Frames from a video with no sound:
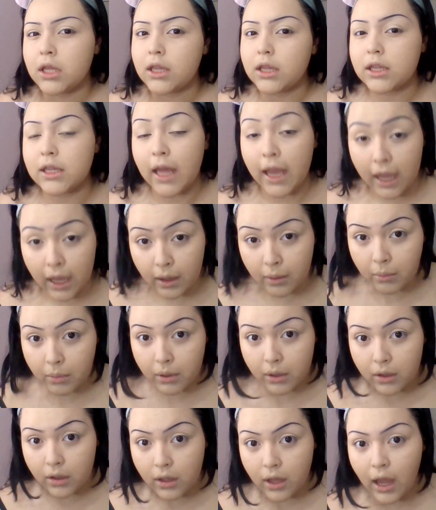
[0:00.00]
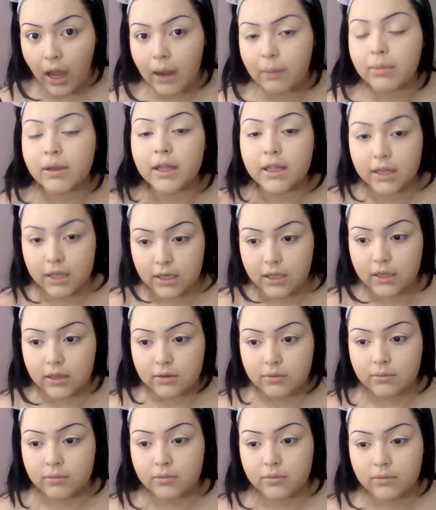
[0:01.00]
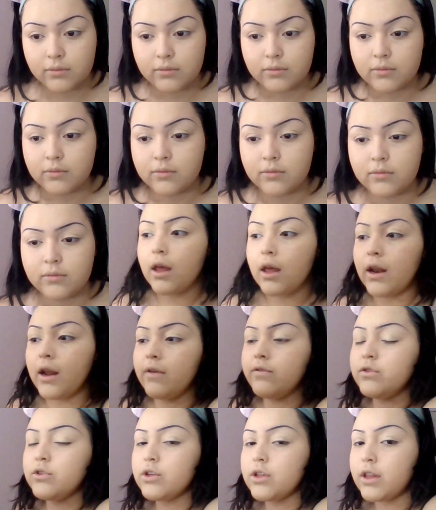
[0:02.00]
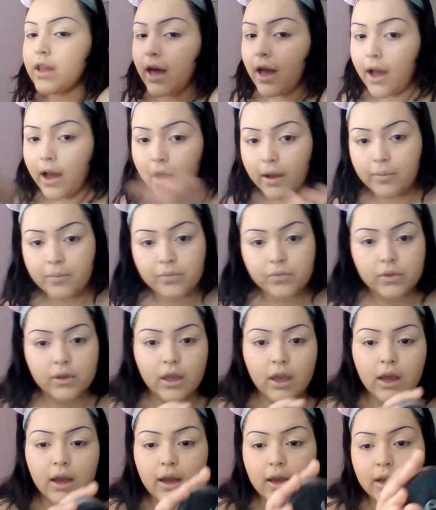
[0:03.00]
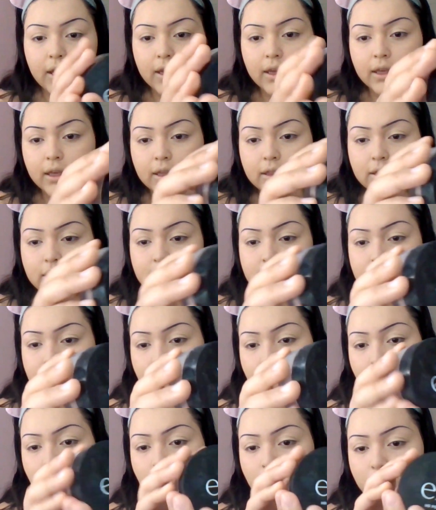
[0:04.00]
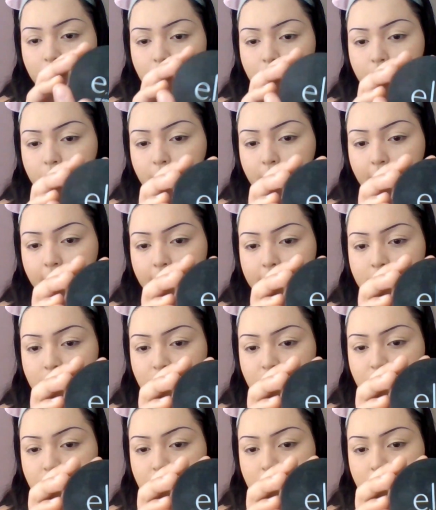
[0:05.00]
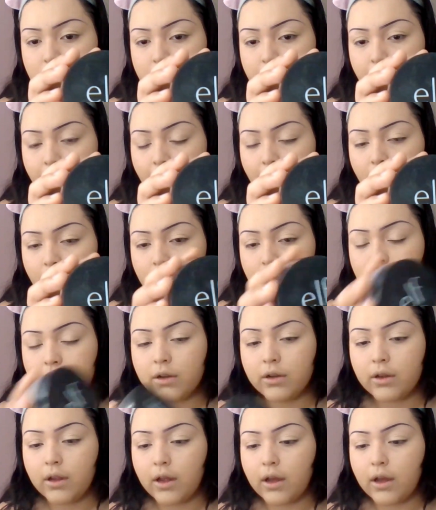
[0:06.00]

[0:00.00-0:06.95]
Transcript: damp, I blend it in. And after that, I get this e.l.f. HD powder.